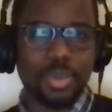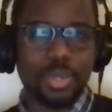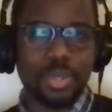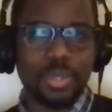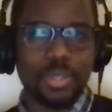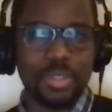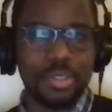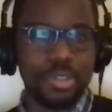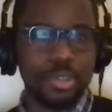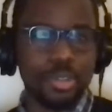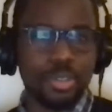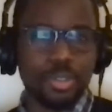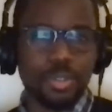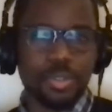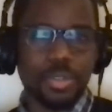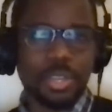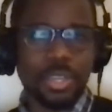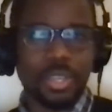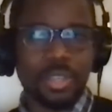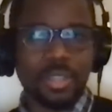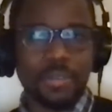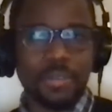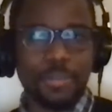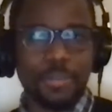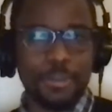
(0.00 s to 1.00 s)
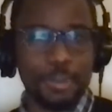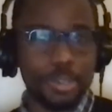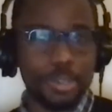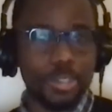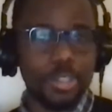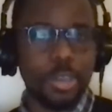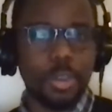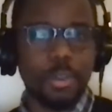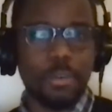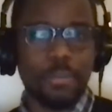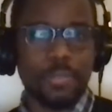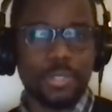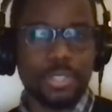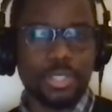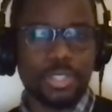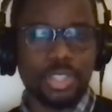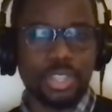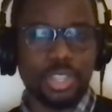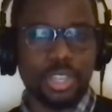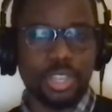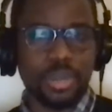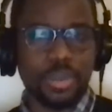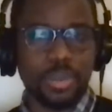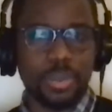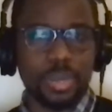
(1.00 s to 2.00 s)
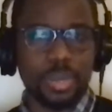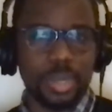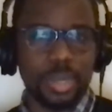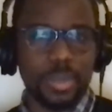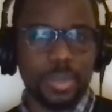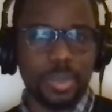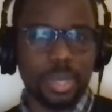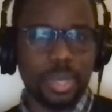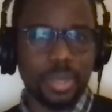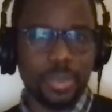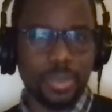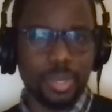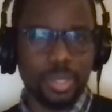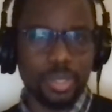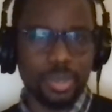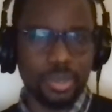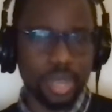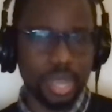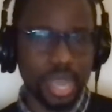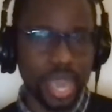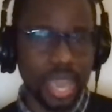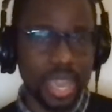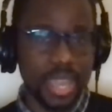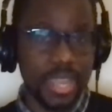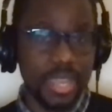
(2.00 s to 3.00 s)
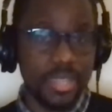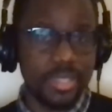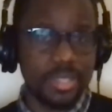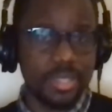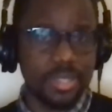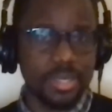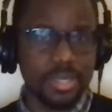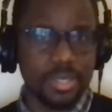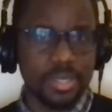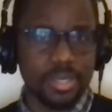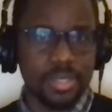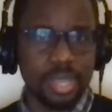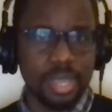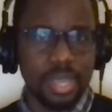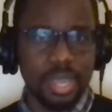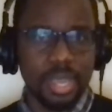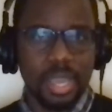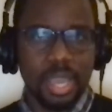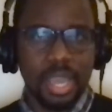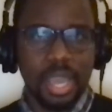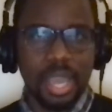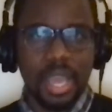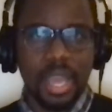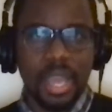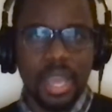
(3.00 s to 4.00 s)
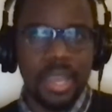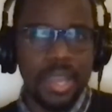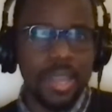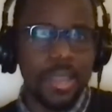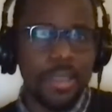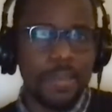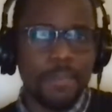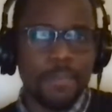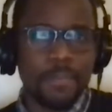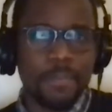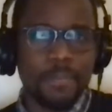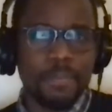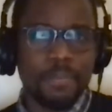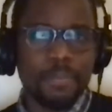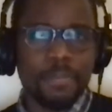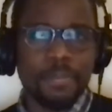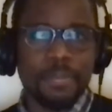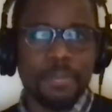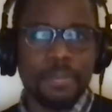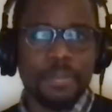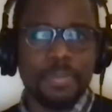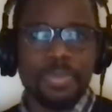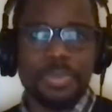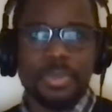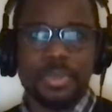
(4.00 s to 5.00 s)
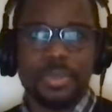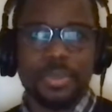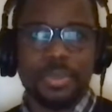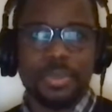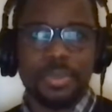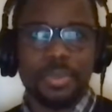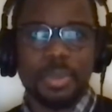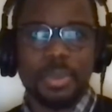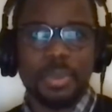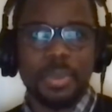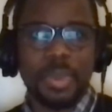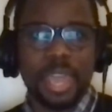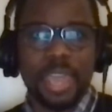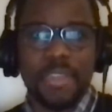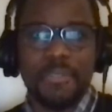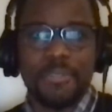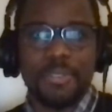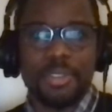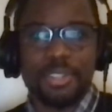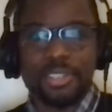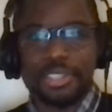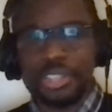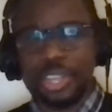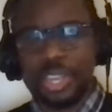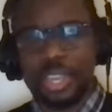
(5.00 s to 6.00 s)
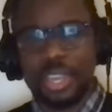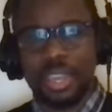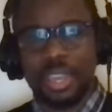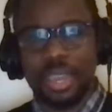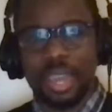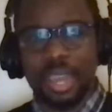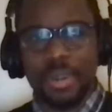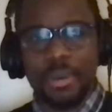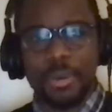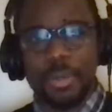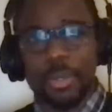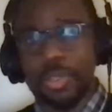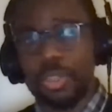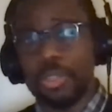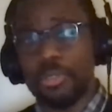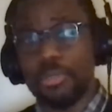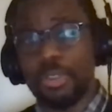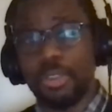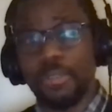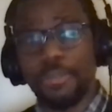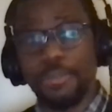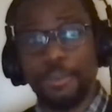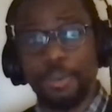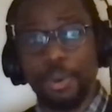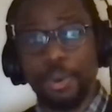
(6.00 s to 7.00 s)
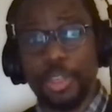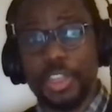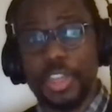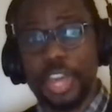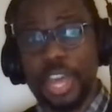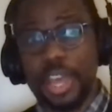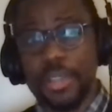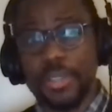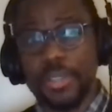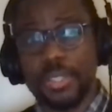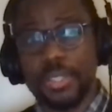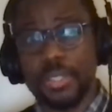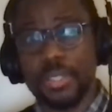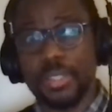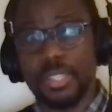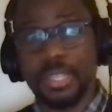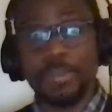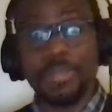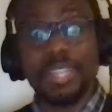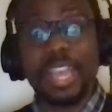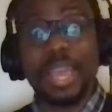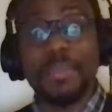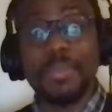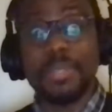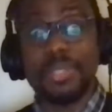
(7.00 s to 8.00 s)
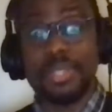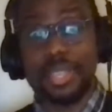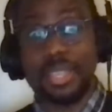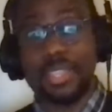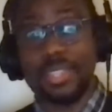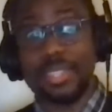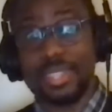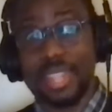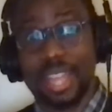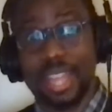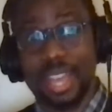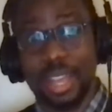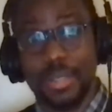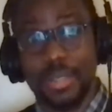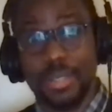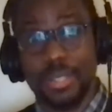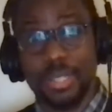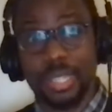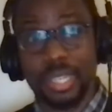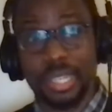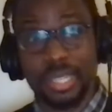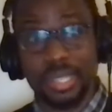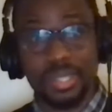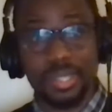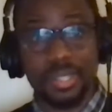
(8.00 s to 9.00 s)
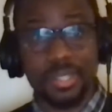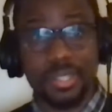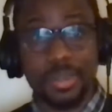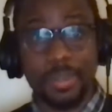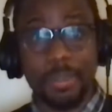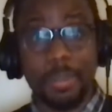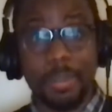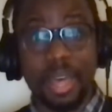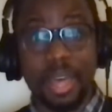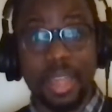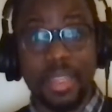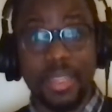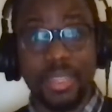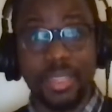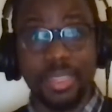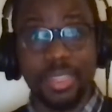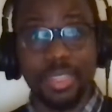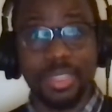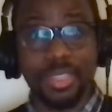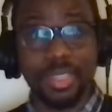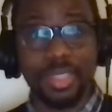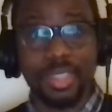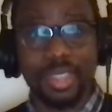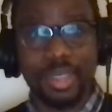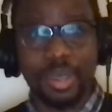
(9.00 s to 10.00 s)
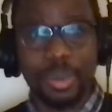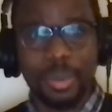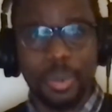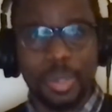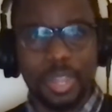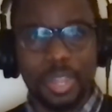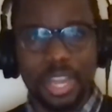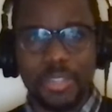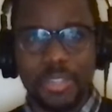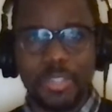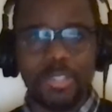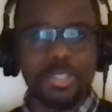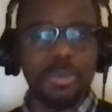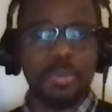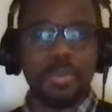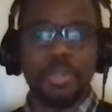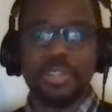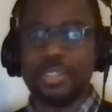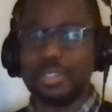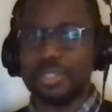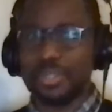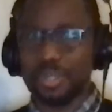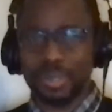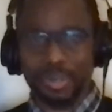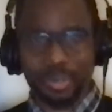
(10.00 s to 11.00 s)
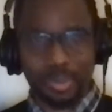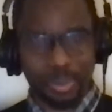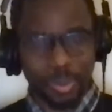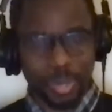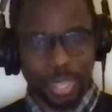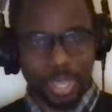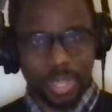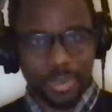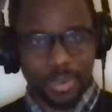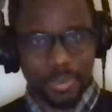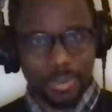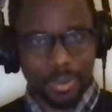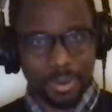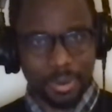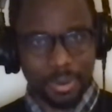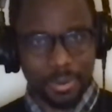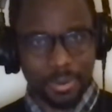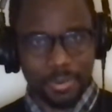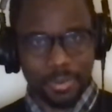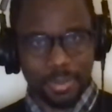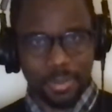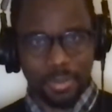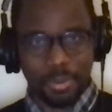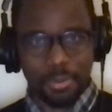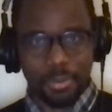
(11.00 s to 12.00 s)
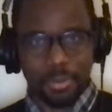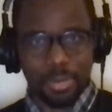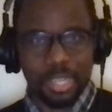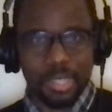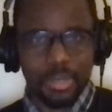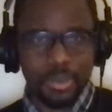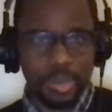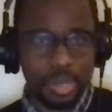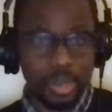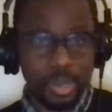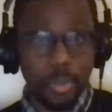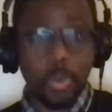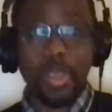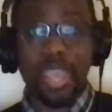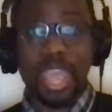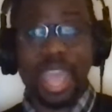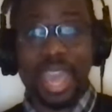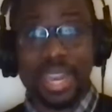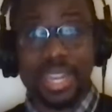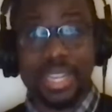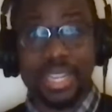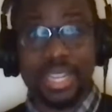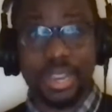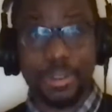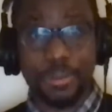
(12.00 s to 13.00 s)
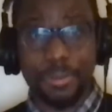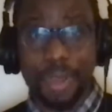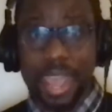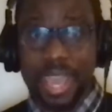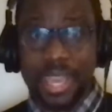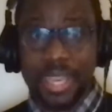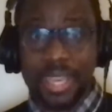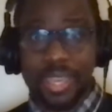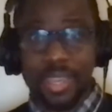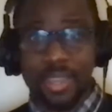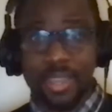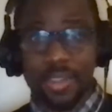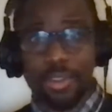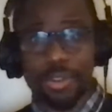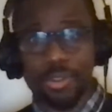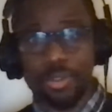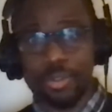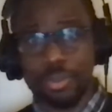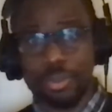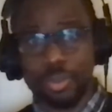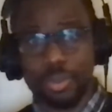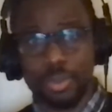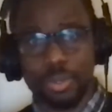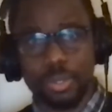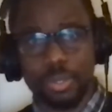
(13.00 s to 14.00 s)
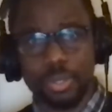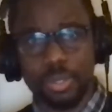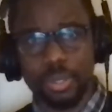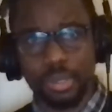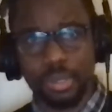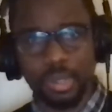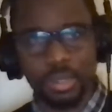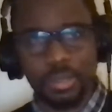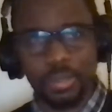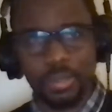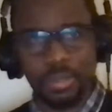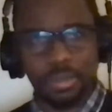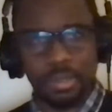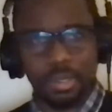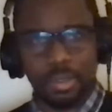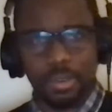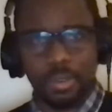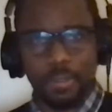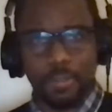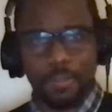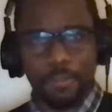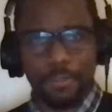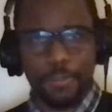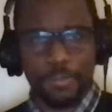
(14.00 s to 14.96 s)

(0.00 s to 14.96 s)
you know during the first covid year we we, we took a hiatus um we were averaging i don't know three four thousand sometimes six thousand listens a month without so much as a tweet or you know retweet organically ranking on google on you know